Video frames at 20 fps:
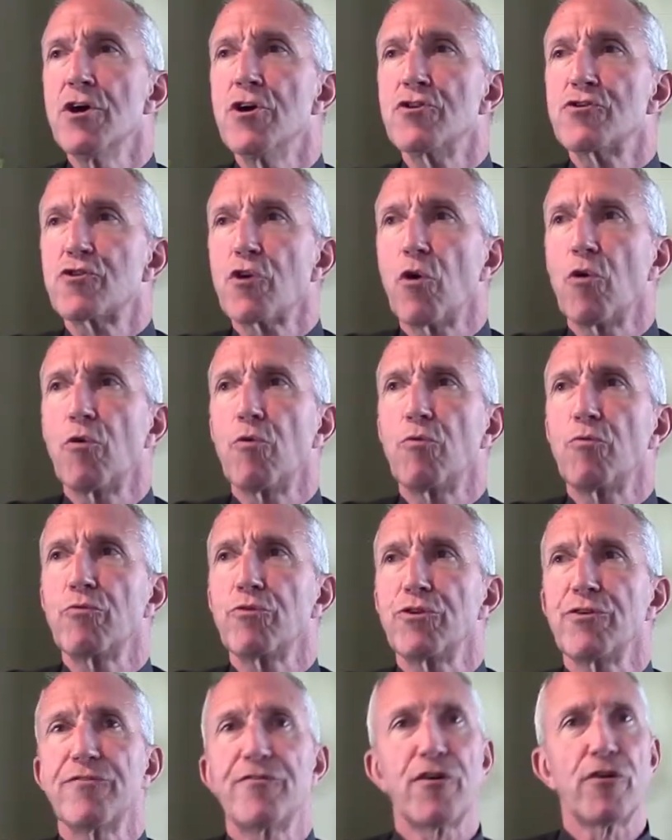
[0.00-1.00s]
So
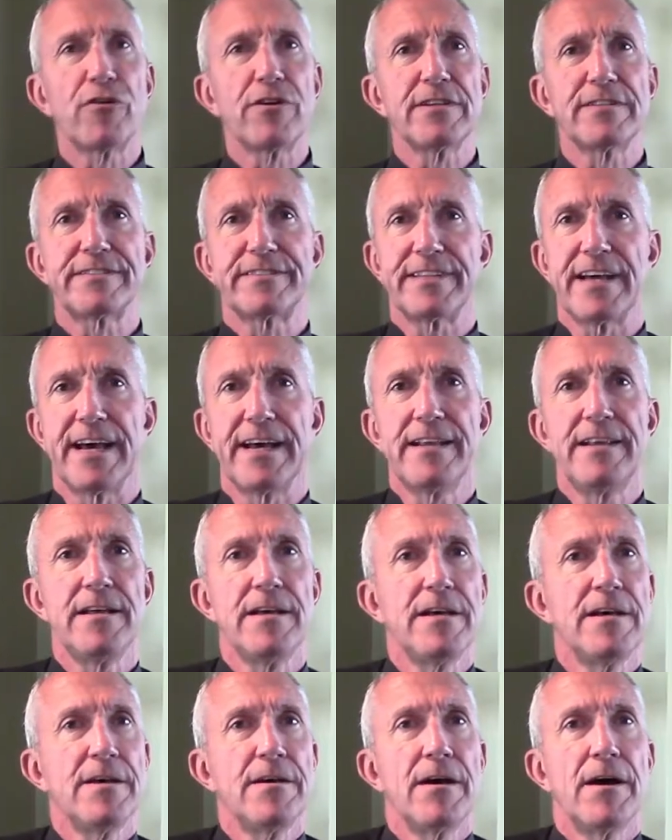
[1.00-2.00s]
you've heard it said,
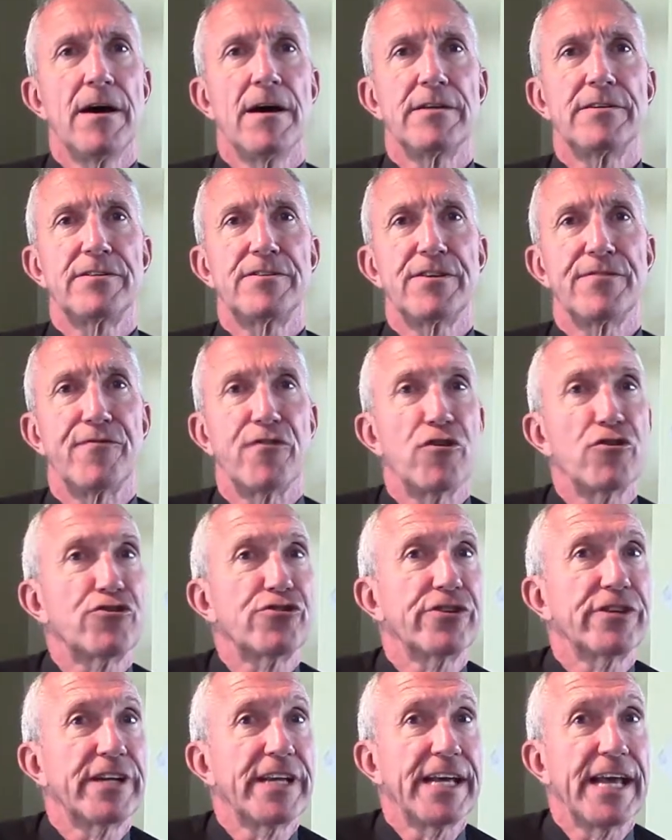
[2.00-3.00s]

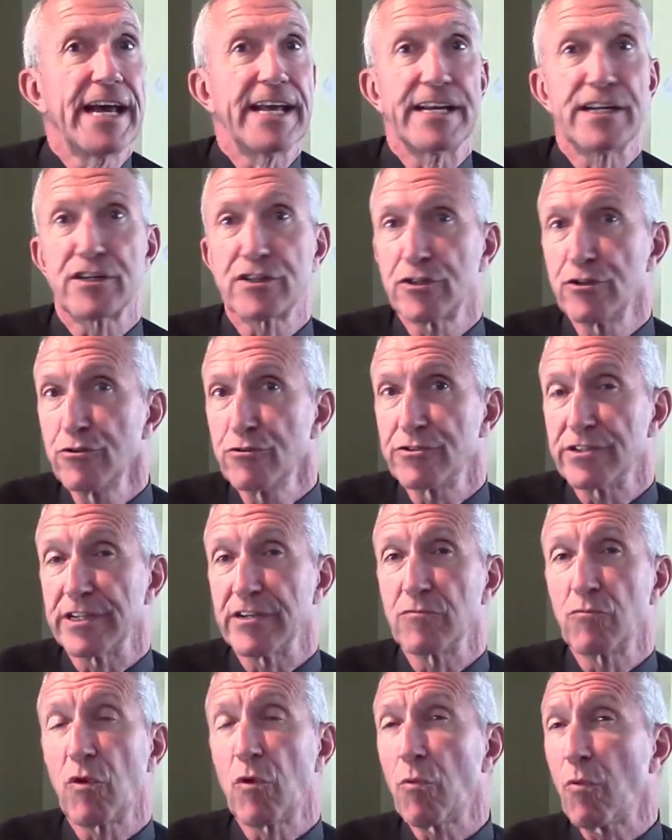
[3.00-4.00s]
diversity and
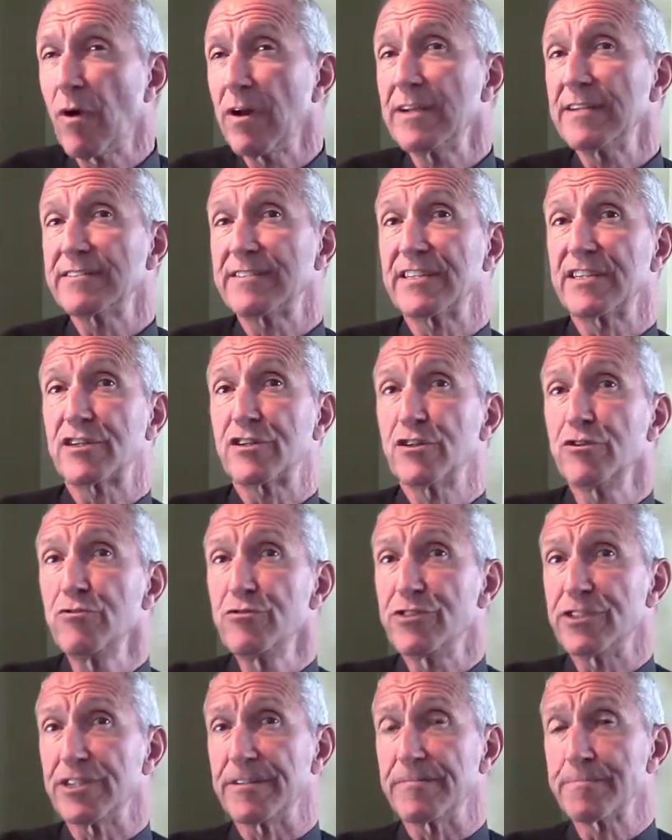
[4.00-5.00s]
inclusion. Well, what is
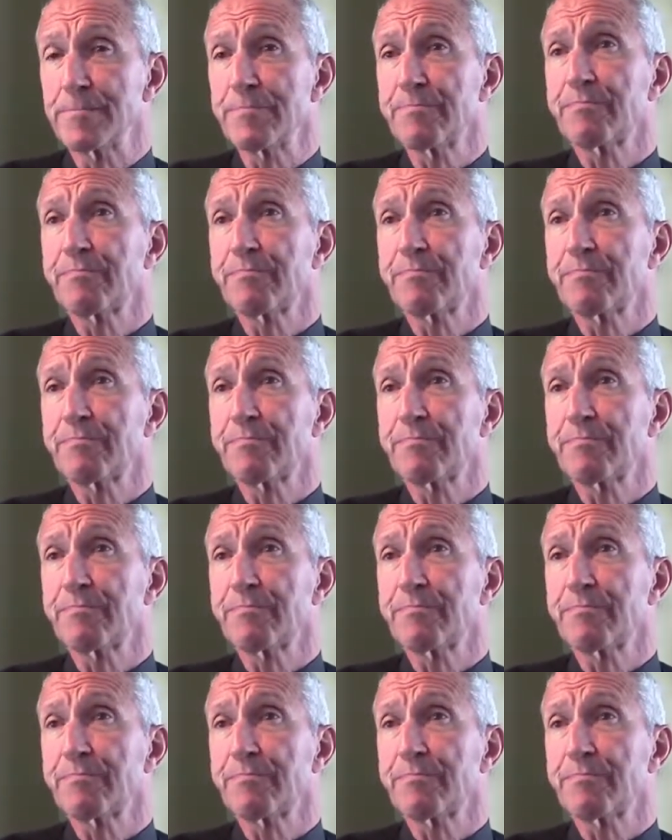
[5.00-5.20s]
inclusion?